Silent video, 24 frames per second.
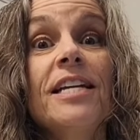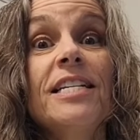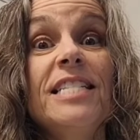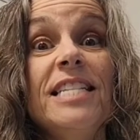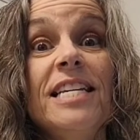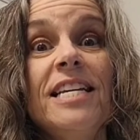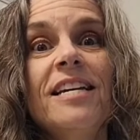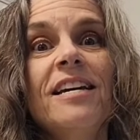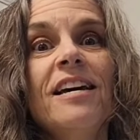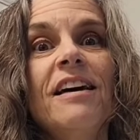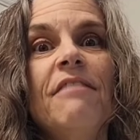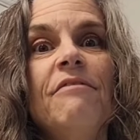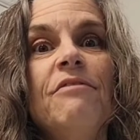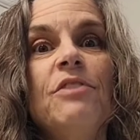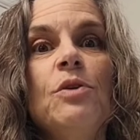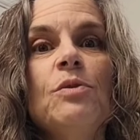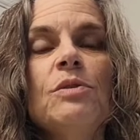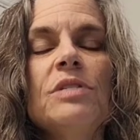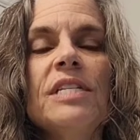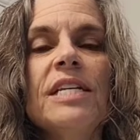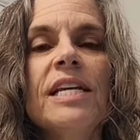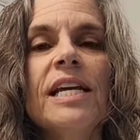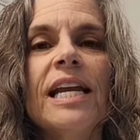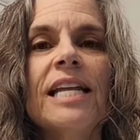the idea
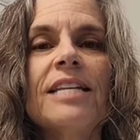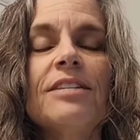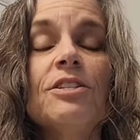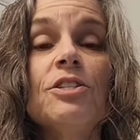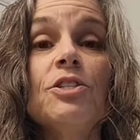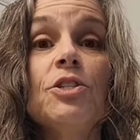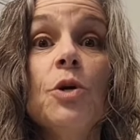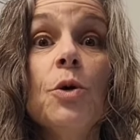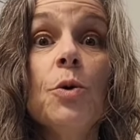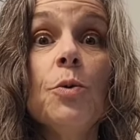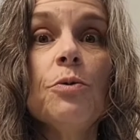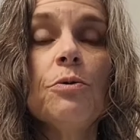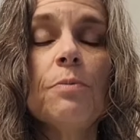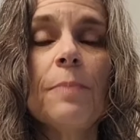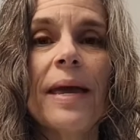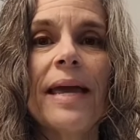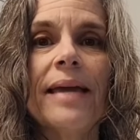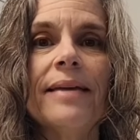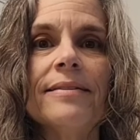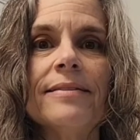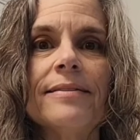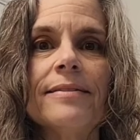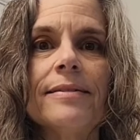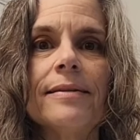of using it as
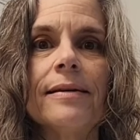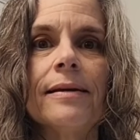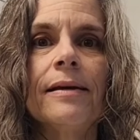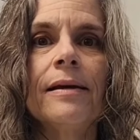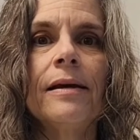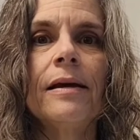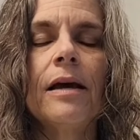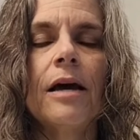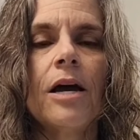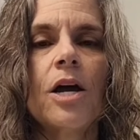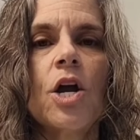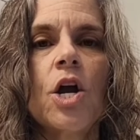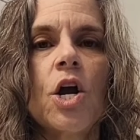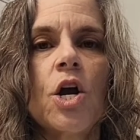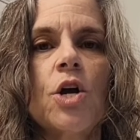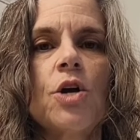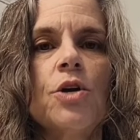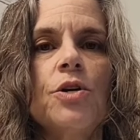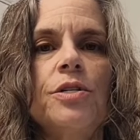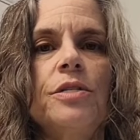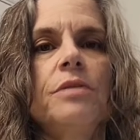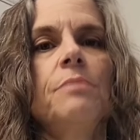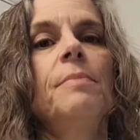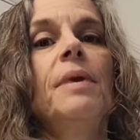toothpaste
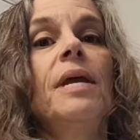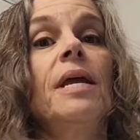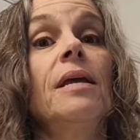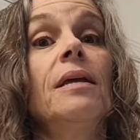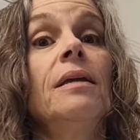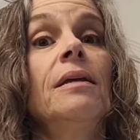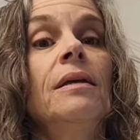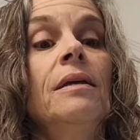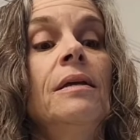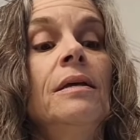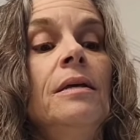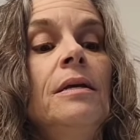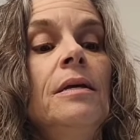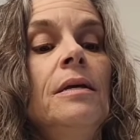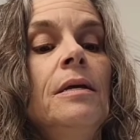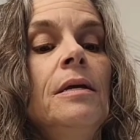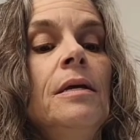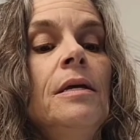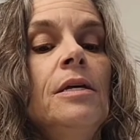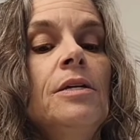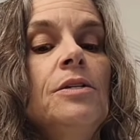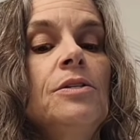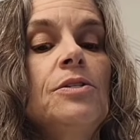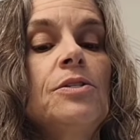occurred to me.
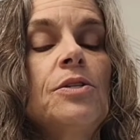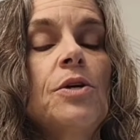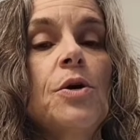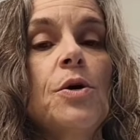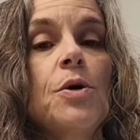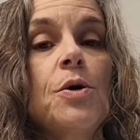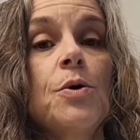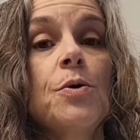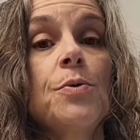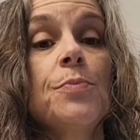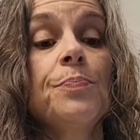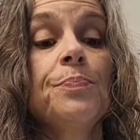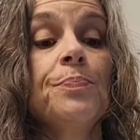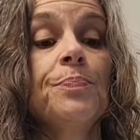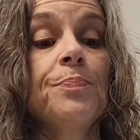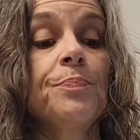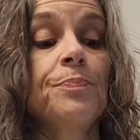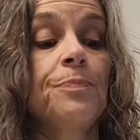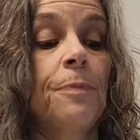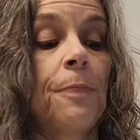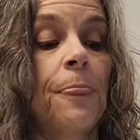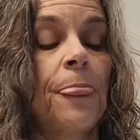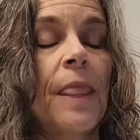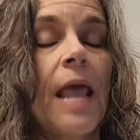So,
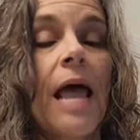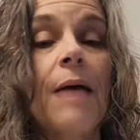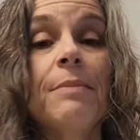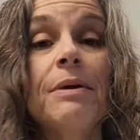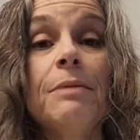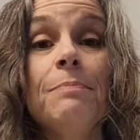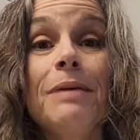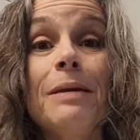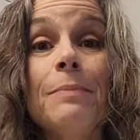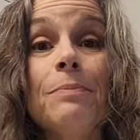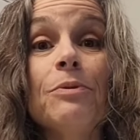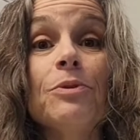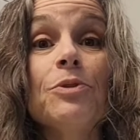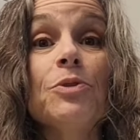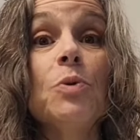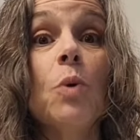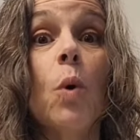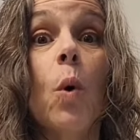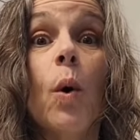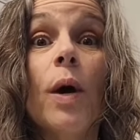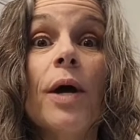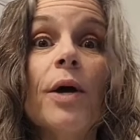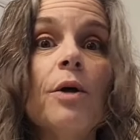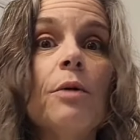I mean, people
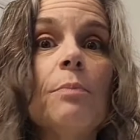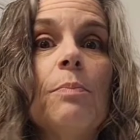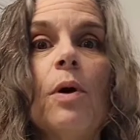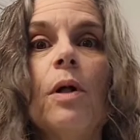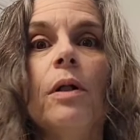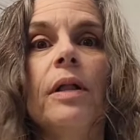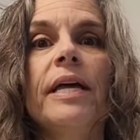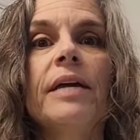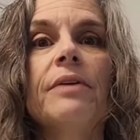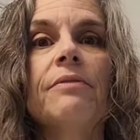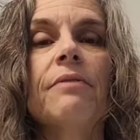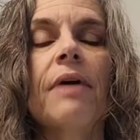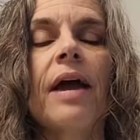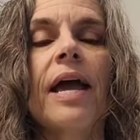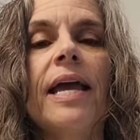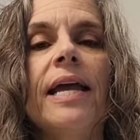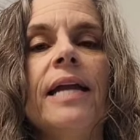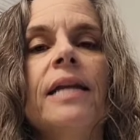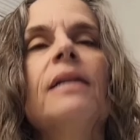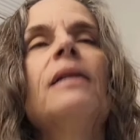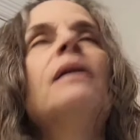do oil pulling,